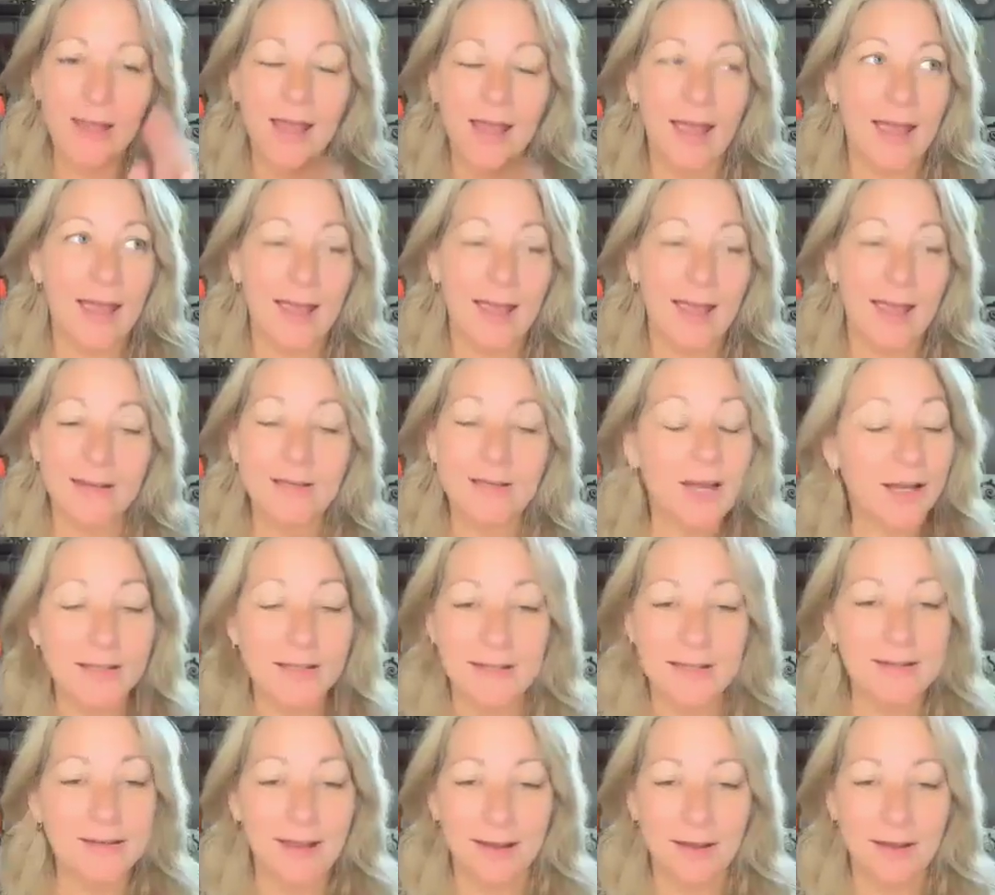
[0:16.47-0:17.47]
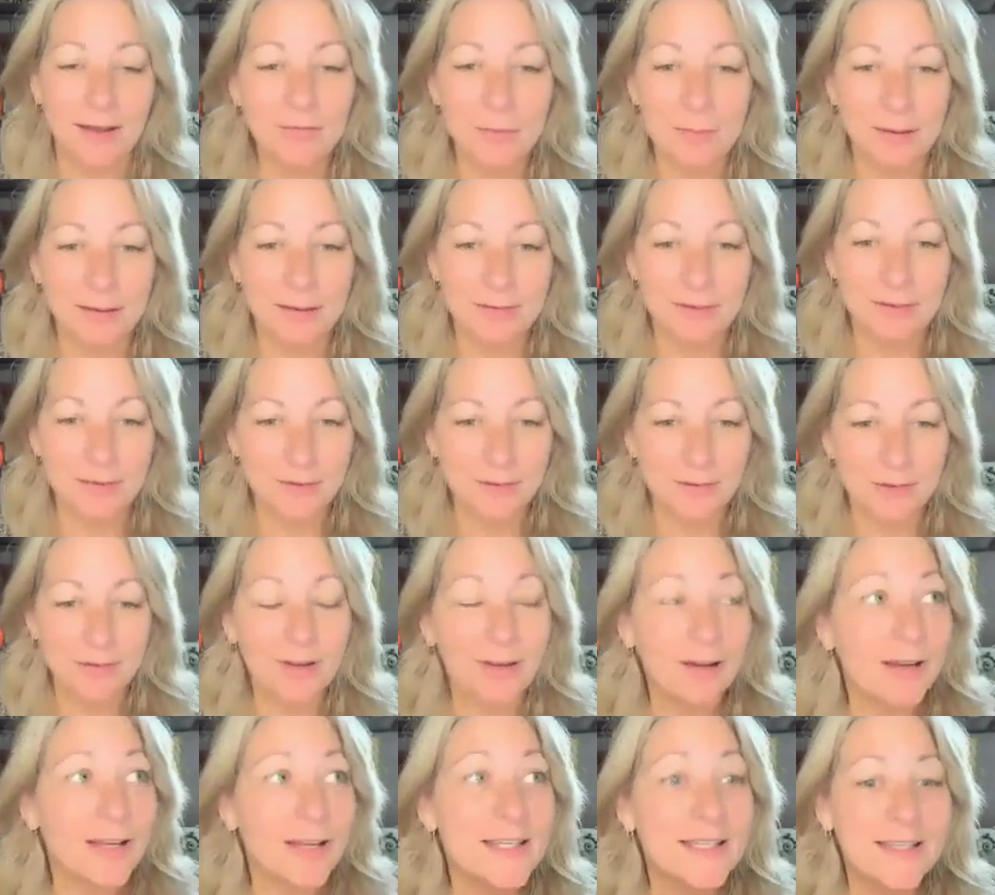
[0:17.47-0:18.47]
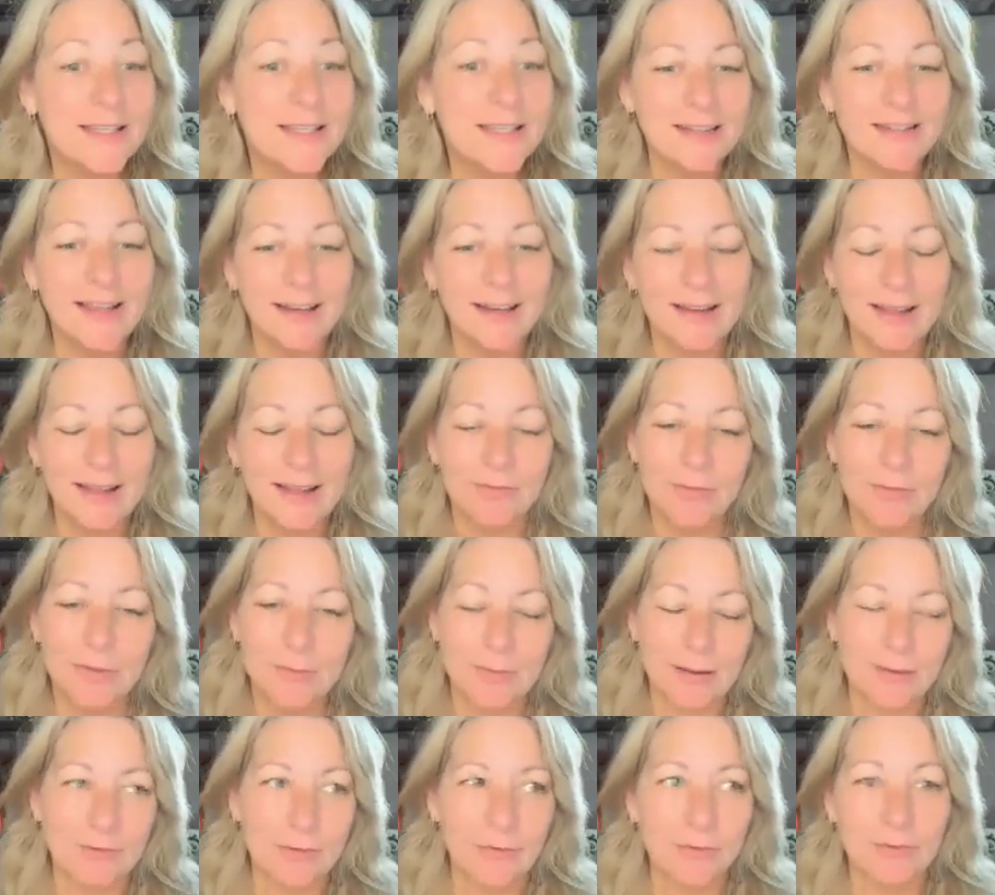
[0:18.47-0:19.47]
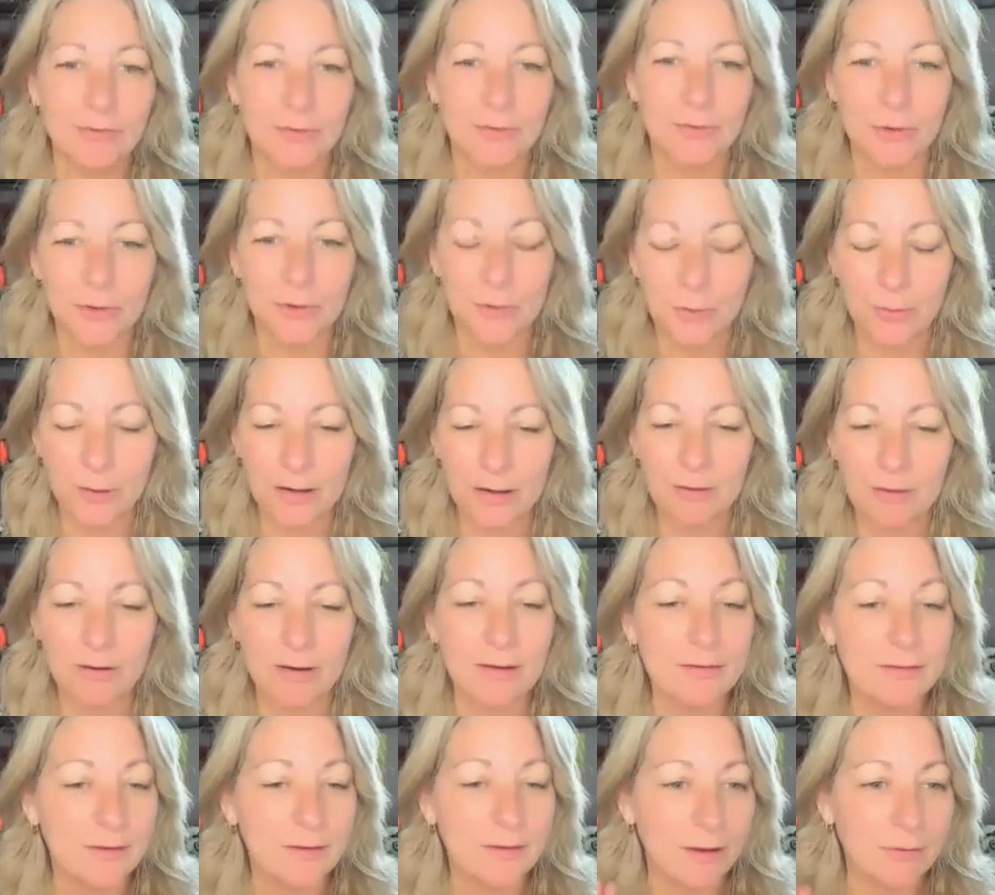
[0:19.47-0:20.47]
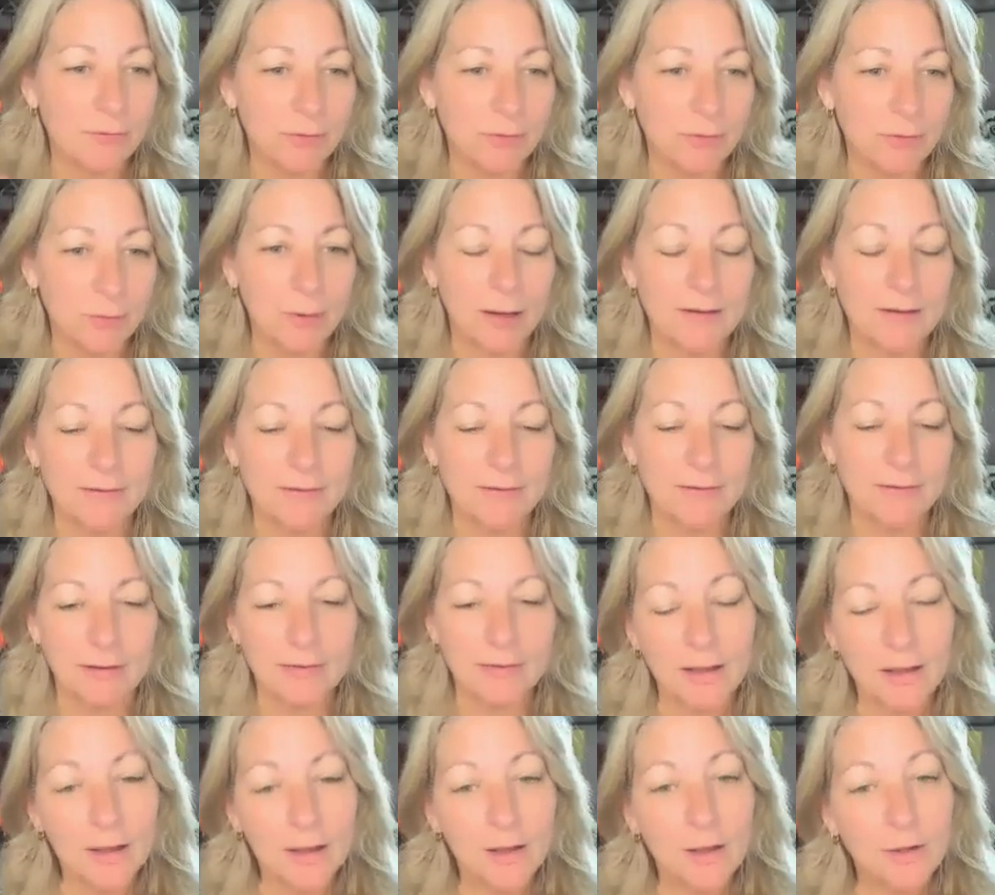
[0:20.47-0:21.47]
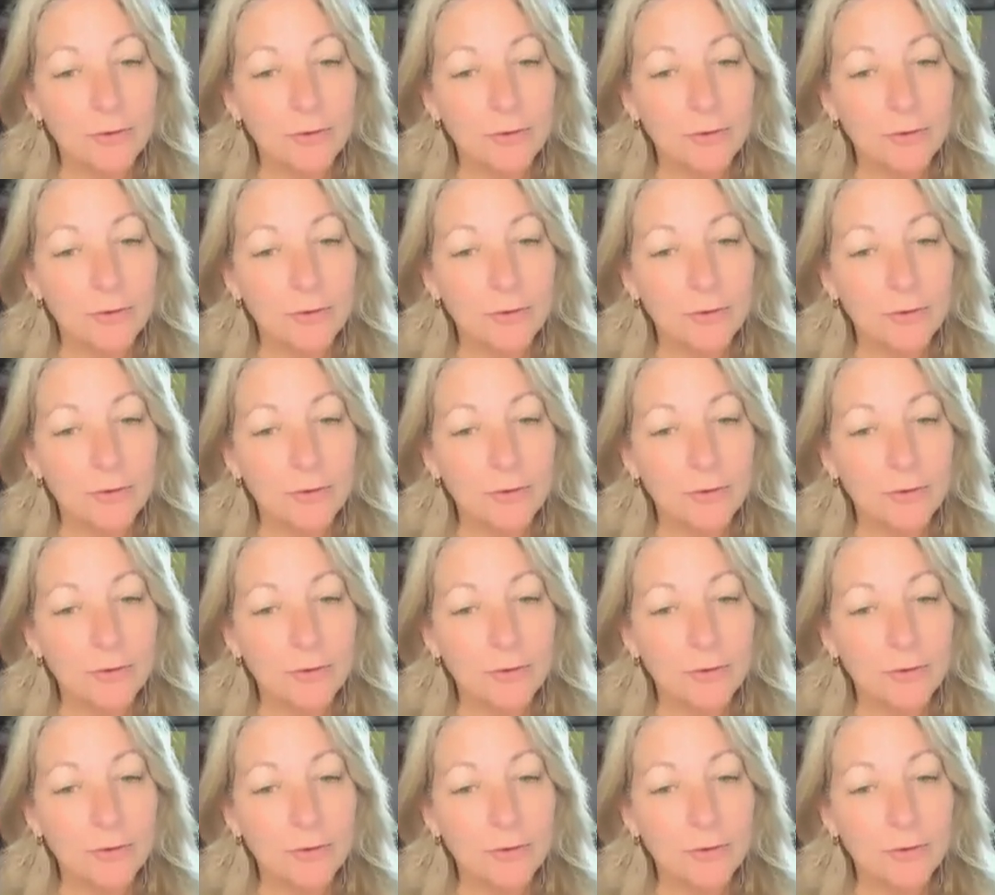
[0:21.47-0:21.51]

And I didn't have the message. I did not have the message for Aquarius and for Pisces.